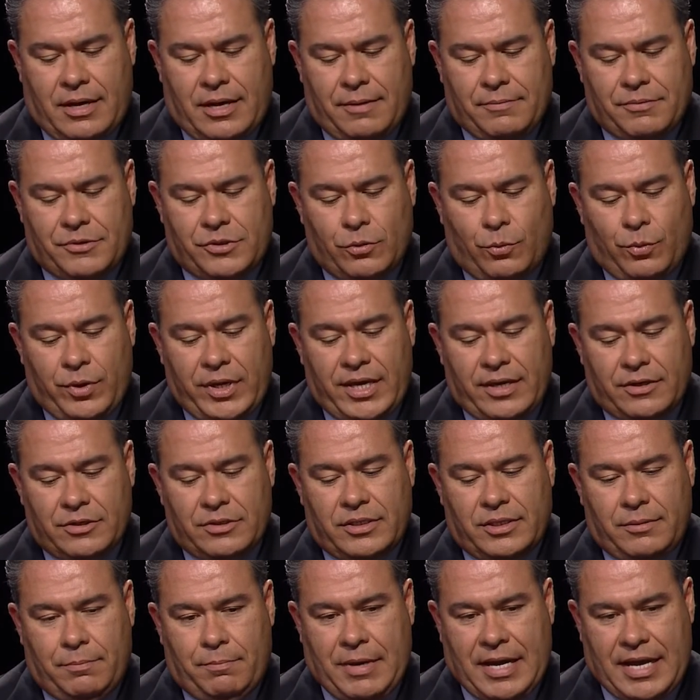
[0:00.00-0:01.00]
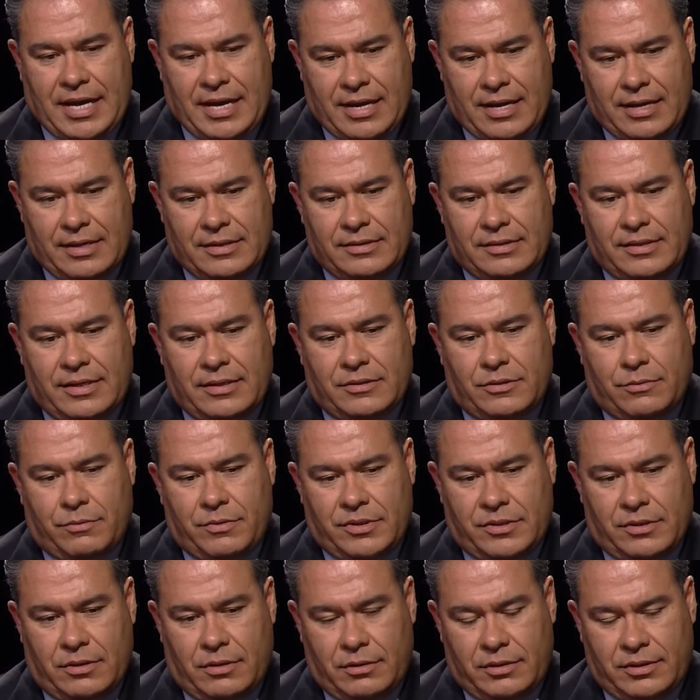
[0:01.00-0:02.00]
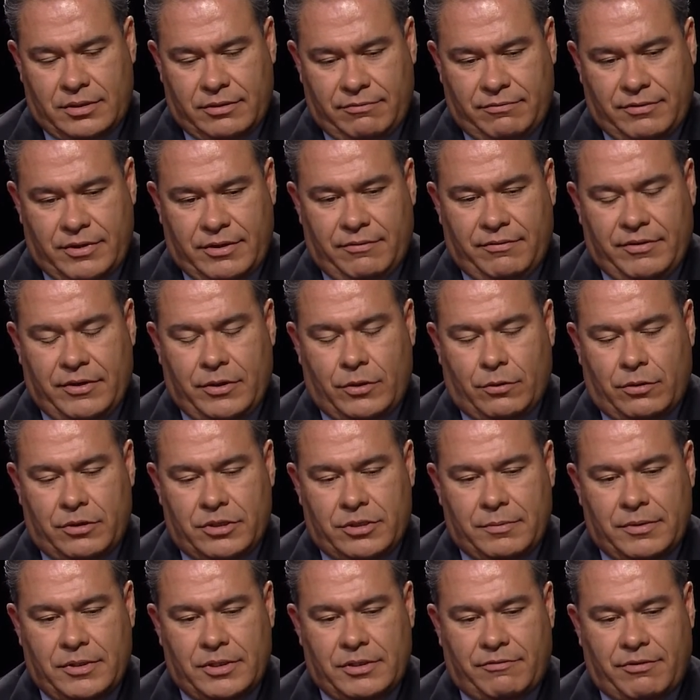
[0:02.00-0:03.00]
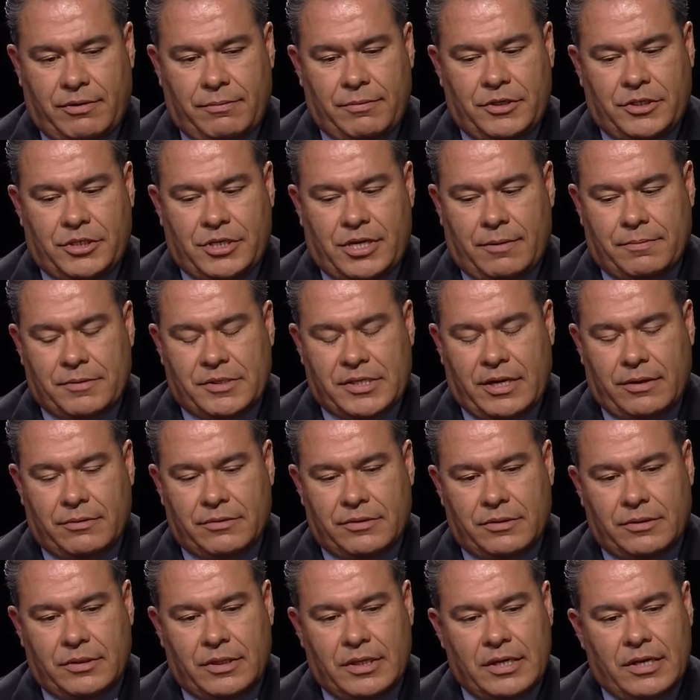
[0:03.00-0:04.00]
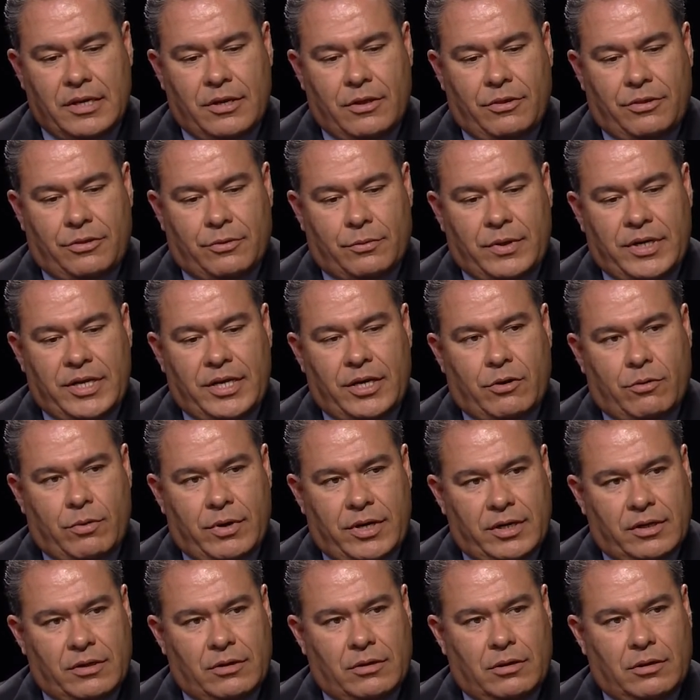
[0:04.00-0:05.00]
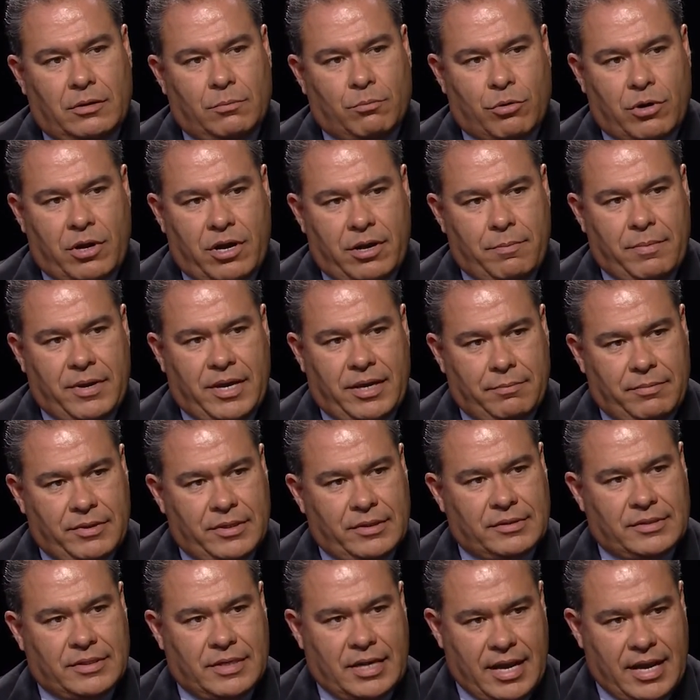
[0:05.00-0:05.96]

So we actually passed, as a result of endorsements from the Jobs Council, three critical broadband bills that